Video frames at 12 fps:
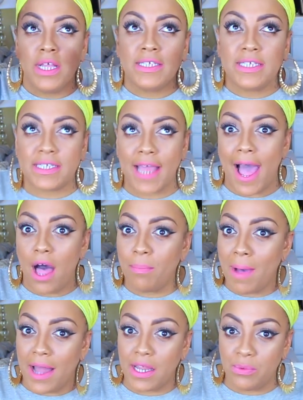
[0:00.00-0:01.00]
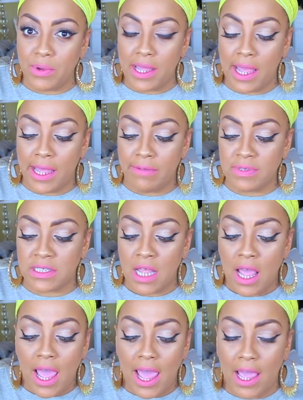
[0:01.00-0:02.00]
style body waves
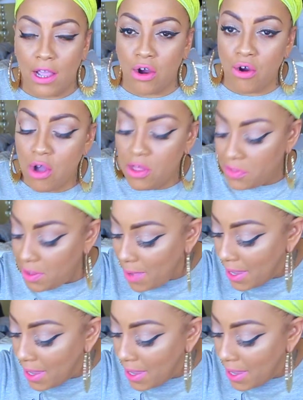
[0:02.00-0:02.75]
and curl them,